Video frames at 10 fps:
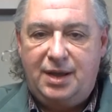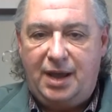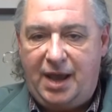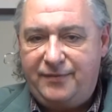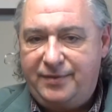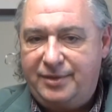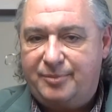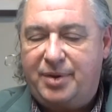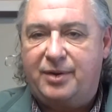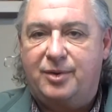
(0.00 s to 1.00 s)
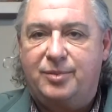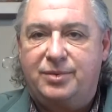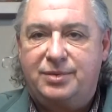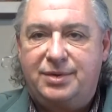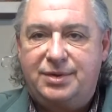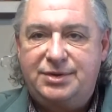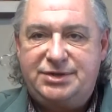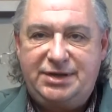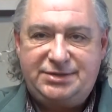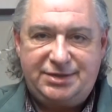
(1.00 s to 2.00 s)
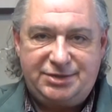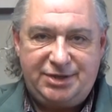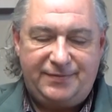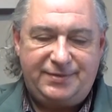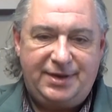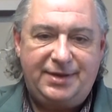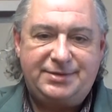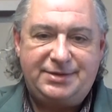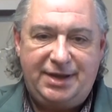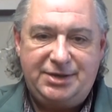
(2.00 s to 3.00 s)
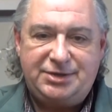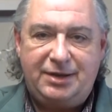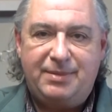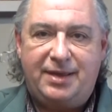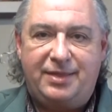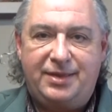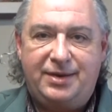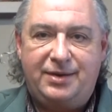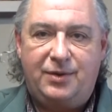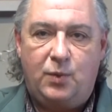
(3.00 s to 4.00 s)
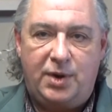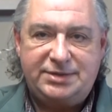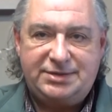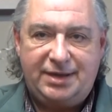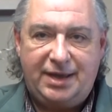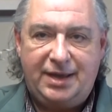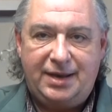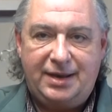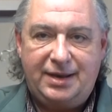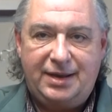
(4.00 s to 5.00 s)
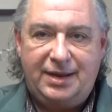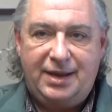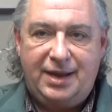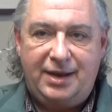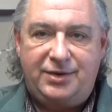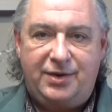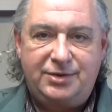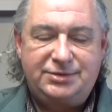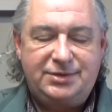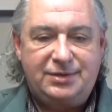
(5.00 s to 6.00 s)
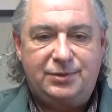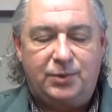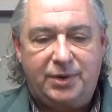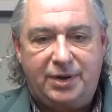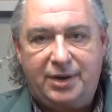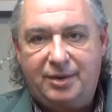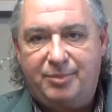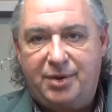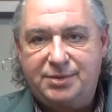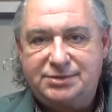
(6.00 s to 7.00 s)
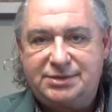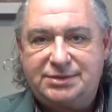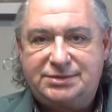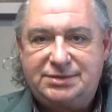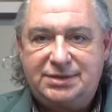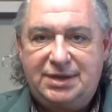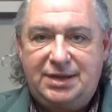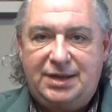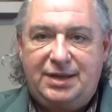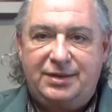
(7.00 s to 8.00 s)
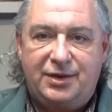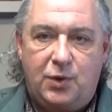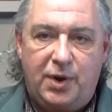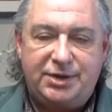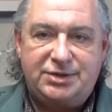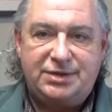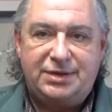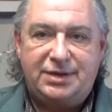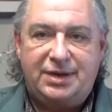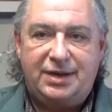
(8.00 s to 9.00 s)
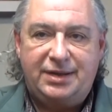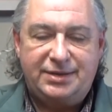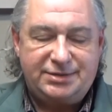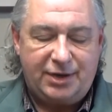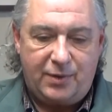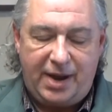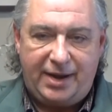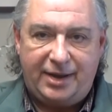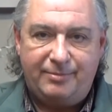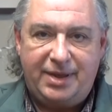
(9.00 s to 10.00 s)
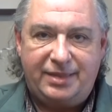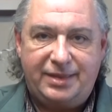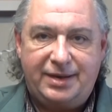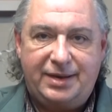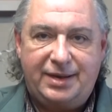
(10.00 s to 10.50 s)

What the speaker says: After the parable, Jesus shifts his teaching method once again and turns to the lawyer and poses the question in the Socratic method.